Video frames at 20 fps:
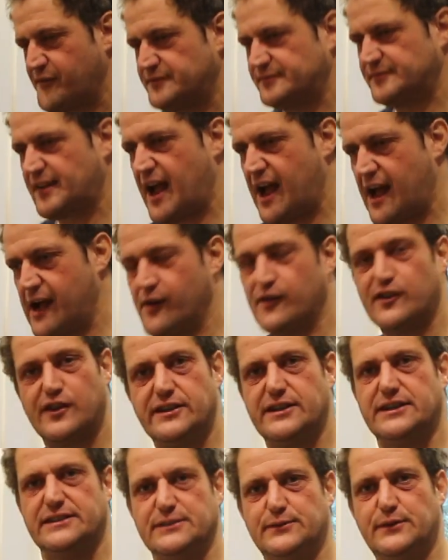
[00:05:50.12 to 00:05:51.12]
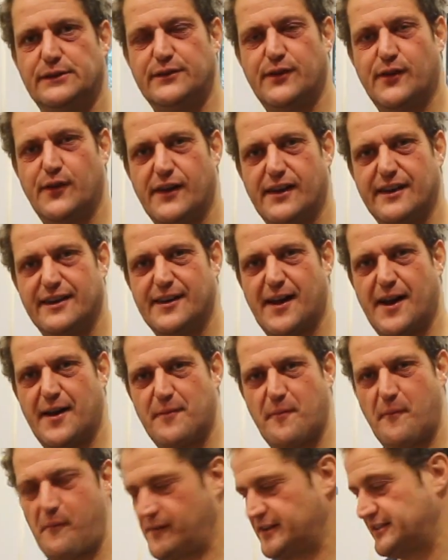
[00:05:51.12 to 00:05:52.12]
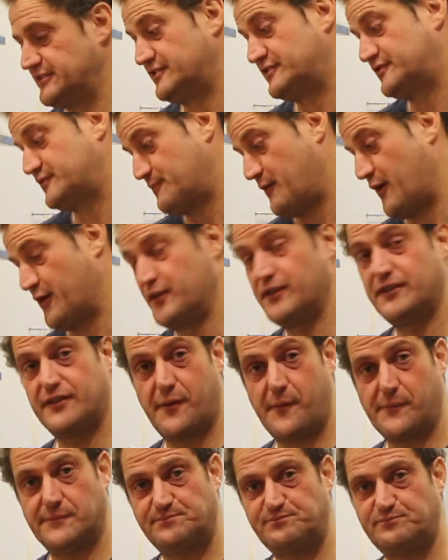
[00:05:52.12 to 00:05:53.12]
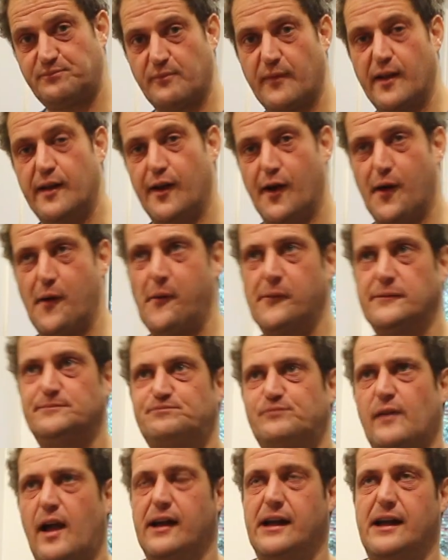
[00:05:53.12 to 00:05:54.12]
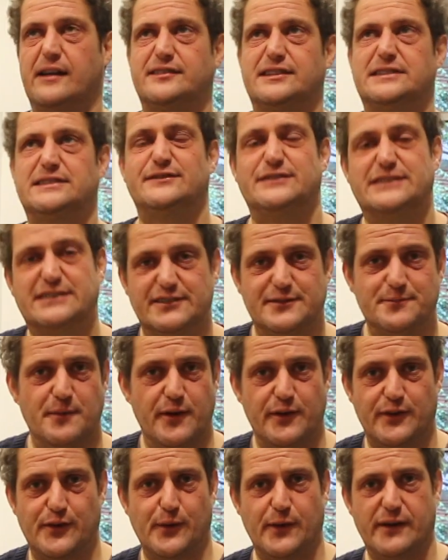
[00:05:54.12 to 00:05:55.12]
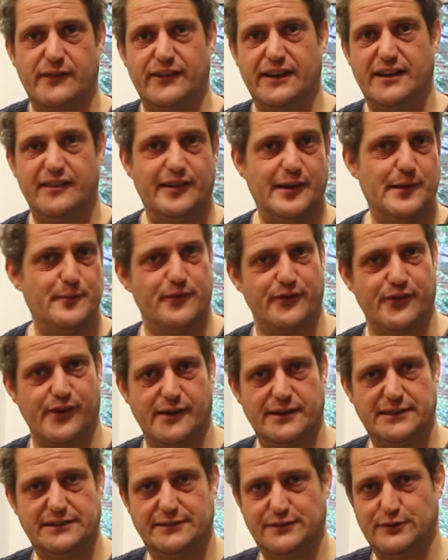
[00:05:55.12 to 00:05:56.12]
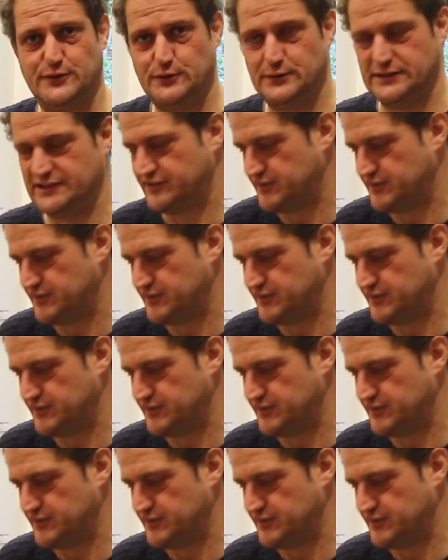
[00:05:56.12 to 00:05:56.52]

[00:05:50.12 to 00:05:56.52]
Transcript: how could anyone not like that? It's smoked, I guess anything smoked or anything deep fried is always